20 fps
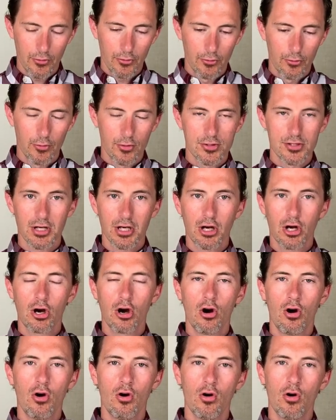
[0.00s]
is a
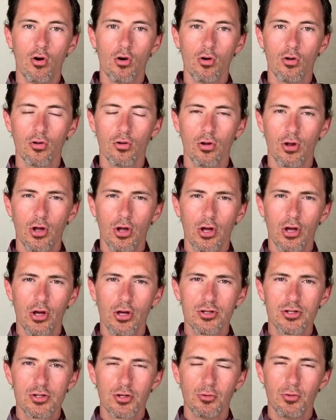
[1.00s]
call
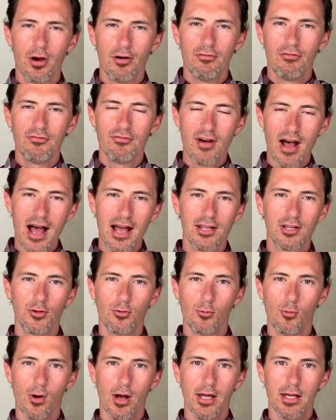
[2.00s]
to
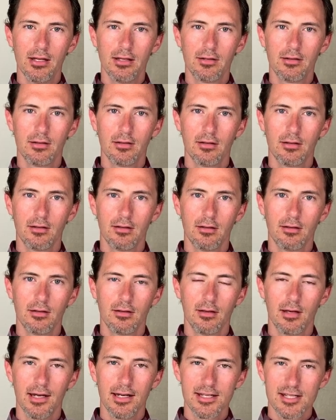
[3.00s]
evaluate,
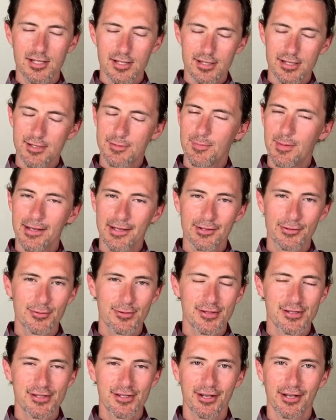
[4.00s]
and he's speaking to
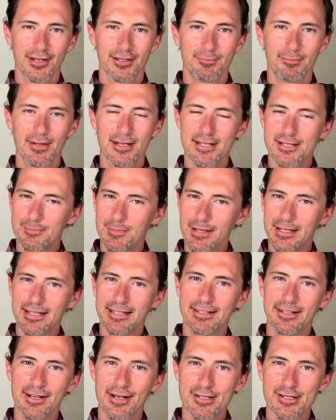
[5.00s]
his son, but he's
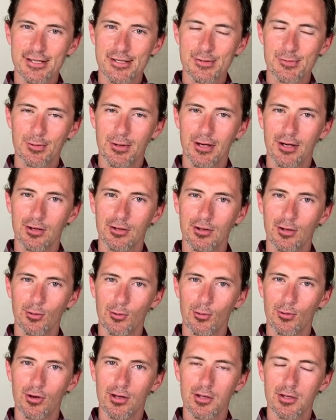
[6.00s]
speaking to us as well, the
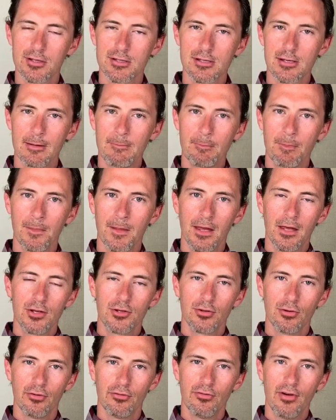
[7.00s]
Lord is,
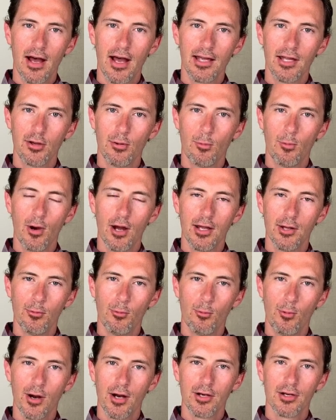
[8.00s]
to evaluate
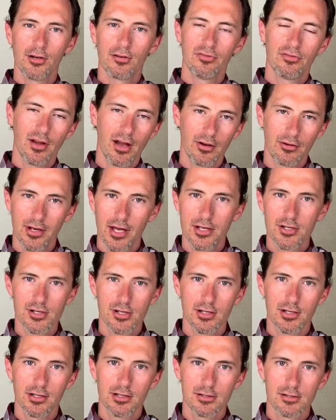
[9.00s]
where your
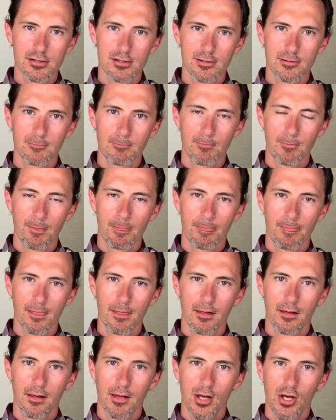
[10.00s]
foundation is.
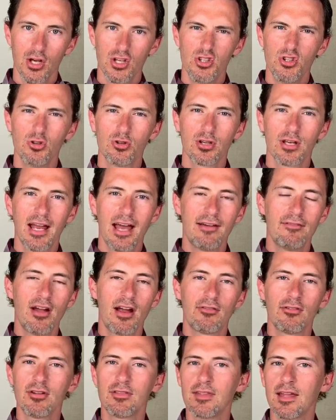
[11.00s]
You can have
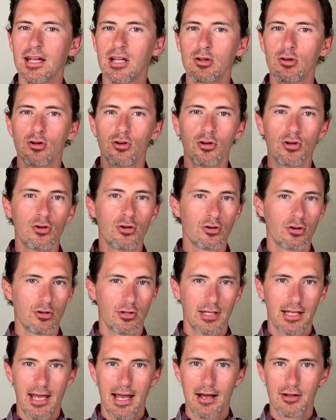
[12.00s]
everything look good
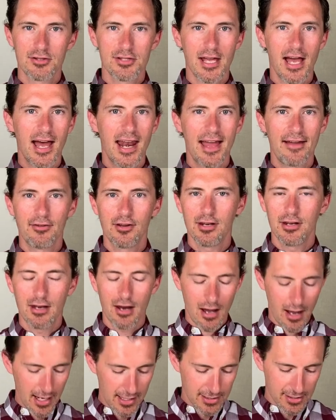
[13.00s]
on the outside, have a
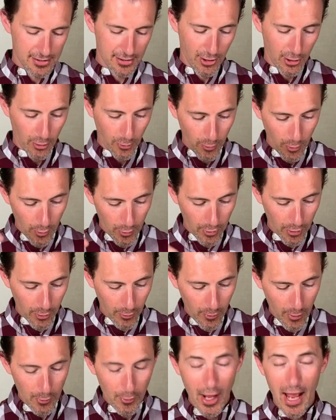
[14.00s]
nice
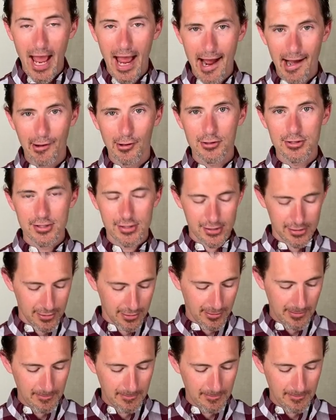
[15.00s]
quote-unquote house,